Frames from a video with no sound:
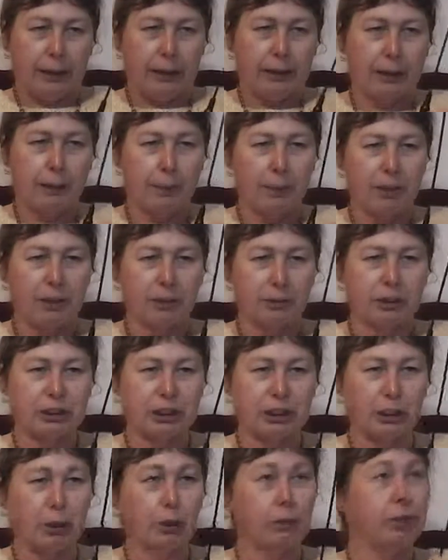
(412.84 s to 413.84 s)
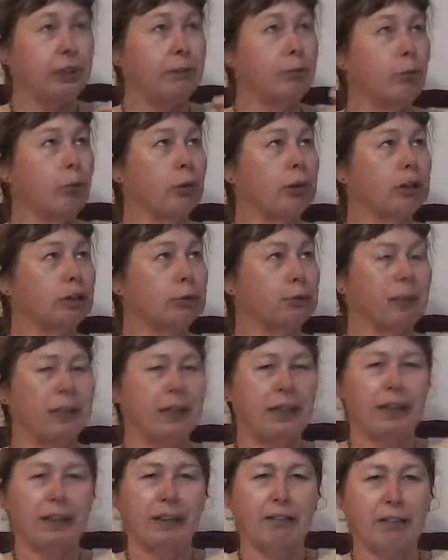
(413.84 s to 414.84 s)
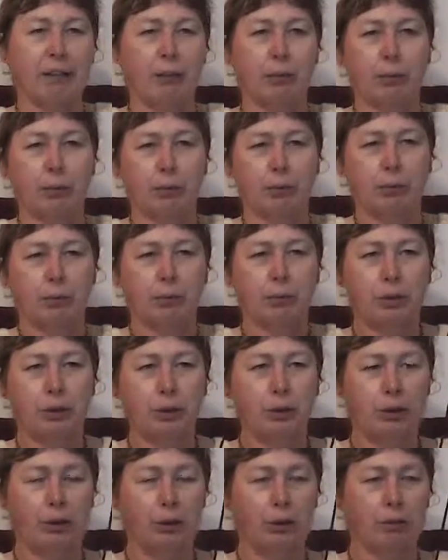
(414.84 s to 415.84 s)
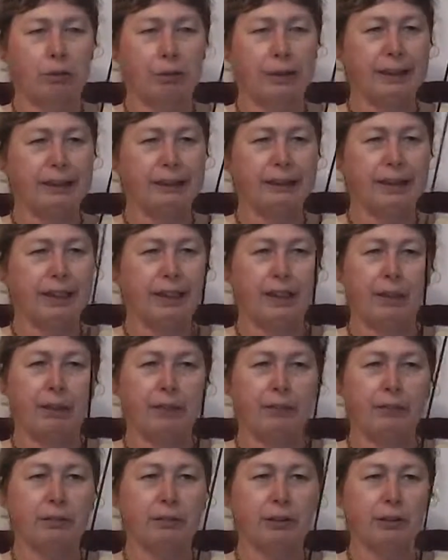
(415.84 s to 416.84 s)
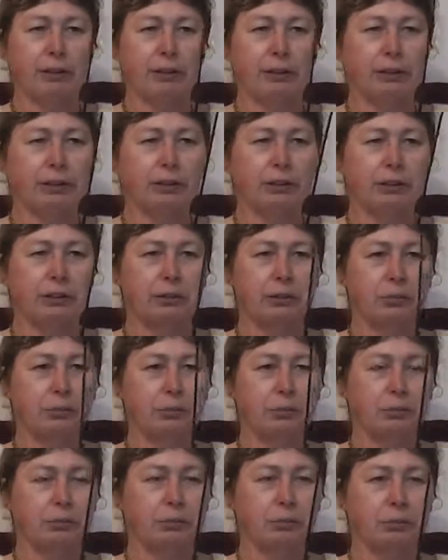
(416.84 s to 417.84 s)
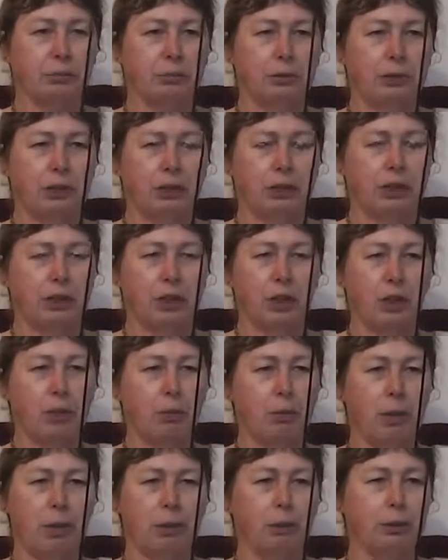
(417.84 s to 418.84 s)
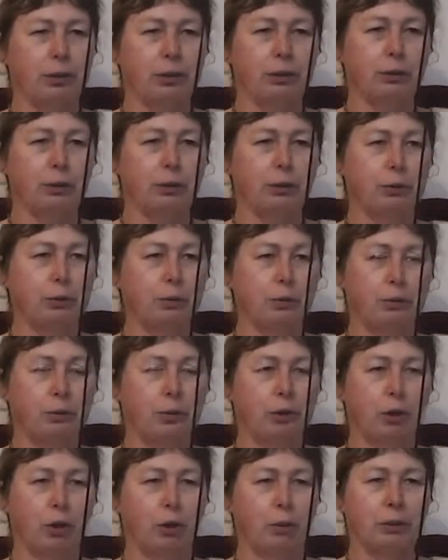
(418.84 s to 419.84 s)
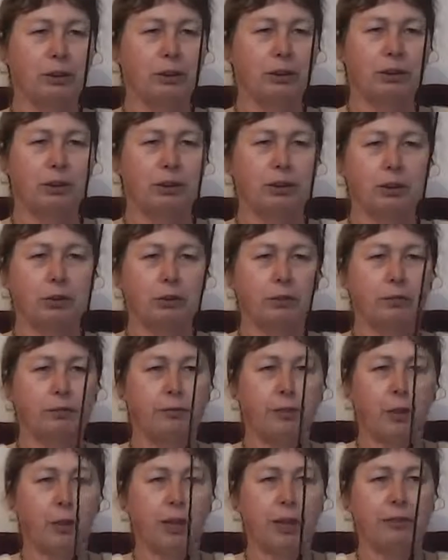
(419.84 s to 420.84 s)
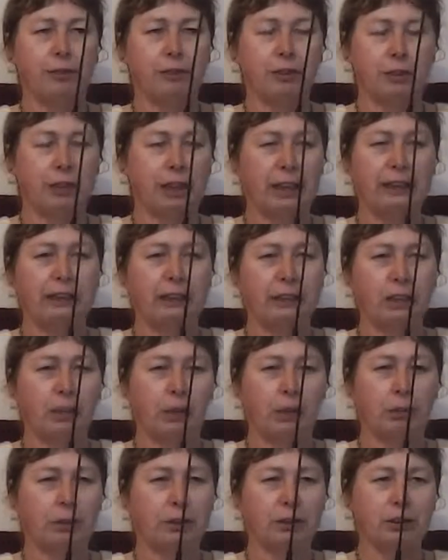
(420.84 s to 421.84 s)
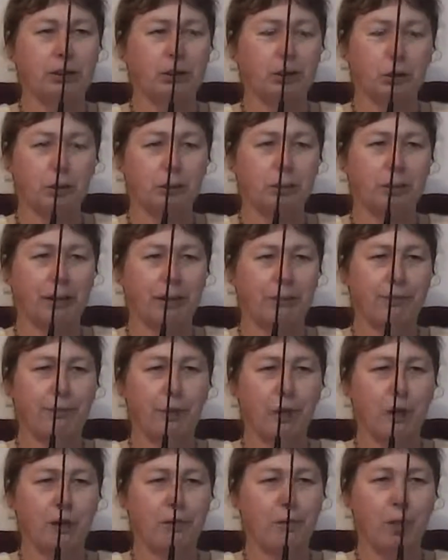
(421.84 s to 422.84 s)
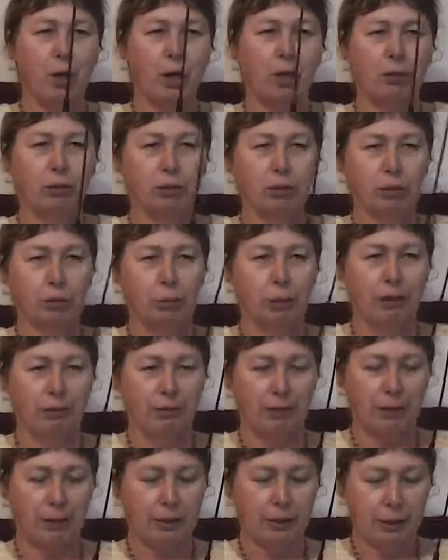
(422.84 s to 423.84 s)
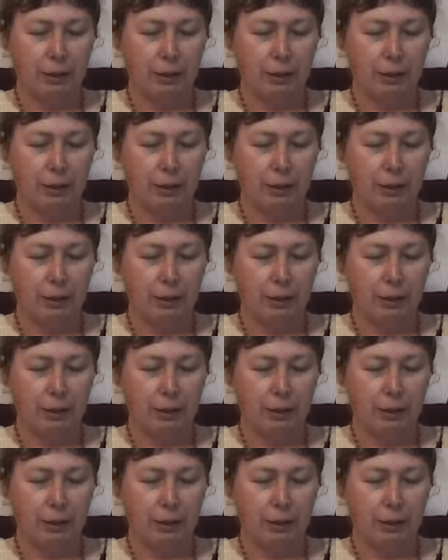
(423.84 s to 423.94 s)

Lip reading: Now by themselves, even with this bigger aerial, around town it's going to go 1 or 2 kilometres to 5 to 8 kilometres, or about 5 miles or whatever.